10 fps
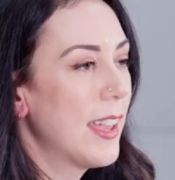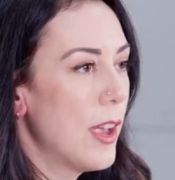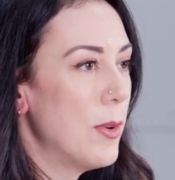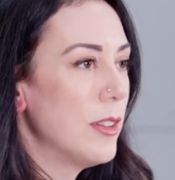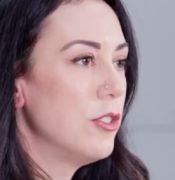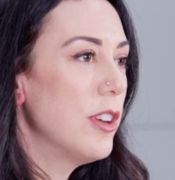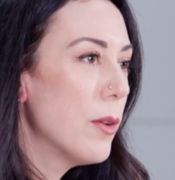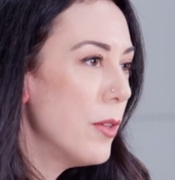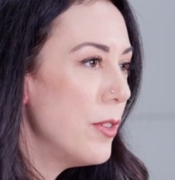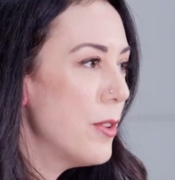can't wait to
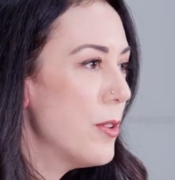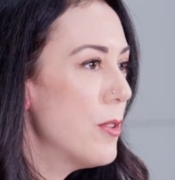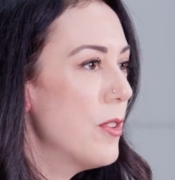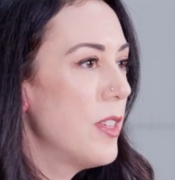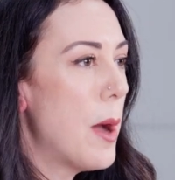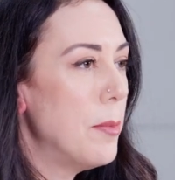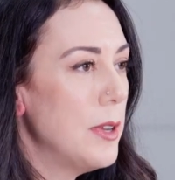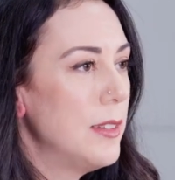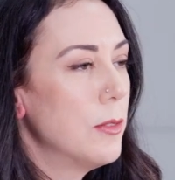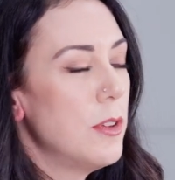share with you the
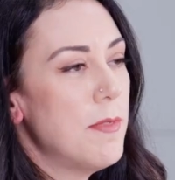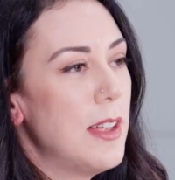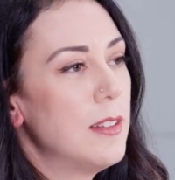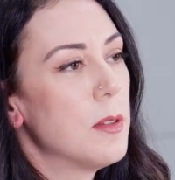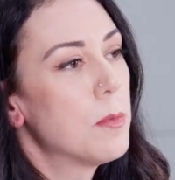updates that we've made to the